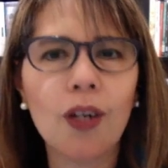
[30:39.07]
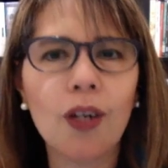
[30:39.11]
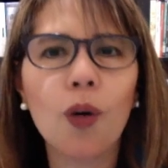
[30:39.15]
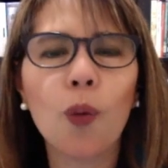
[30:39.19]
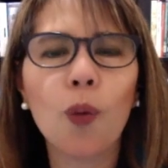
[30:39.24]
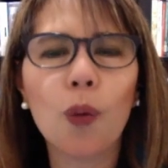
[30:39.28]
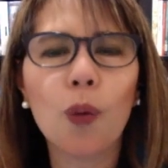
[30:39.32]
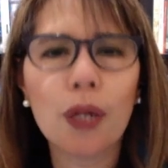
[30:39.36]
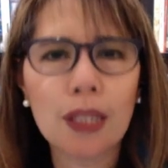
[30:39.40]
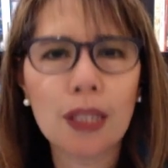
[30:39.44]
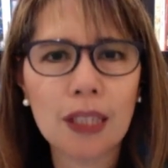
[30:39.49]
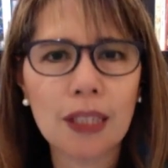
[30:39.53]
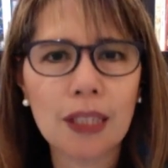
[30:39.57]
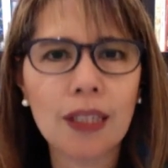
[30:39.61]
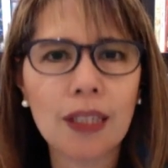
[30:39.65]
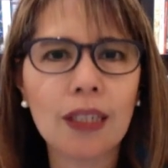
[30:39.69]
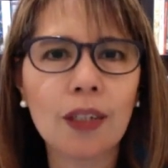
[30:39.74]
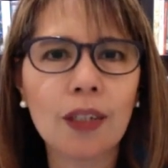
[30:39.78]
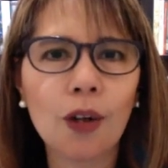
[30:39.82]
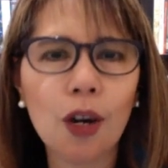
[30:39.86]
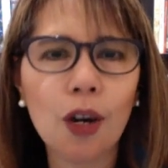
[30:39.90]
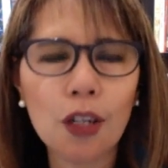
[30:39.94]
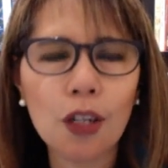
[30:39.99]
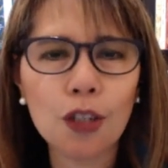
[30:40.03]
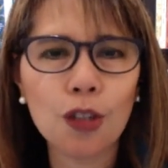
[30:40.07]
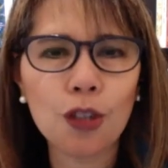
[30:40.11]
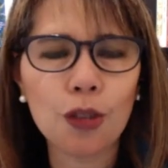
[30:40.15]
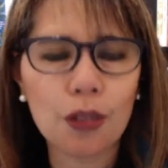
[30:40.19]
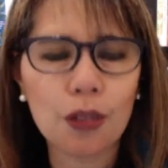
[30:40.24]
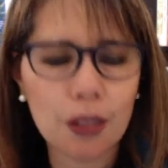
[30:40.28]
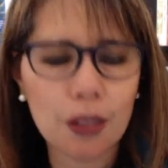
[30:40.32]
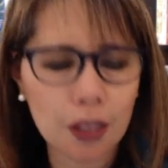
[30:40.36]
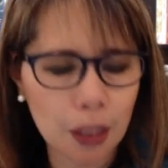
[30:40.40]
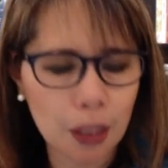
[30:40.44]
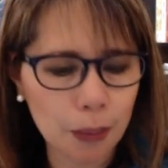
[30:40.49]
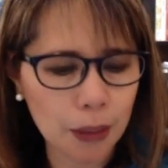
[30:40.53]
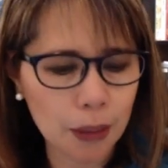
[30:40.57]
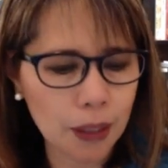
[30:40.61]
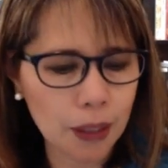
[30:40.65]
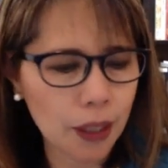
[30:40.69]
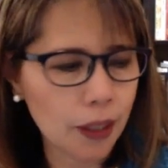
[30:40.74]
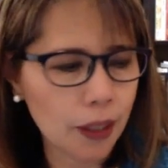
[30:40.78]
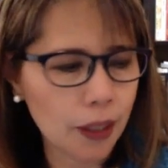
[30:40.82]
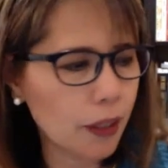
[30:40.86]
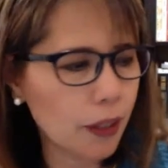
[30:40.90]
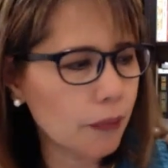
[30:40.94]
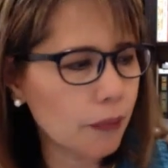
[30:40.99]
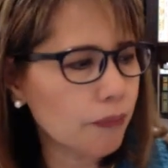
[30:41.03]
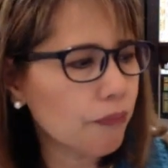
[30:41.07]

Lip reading: what is it going to cost you in this coming decade?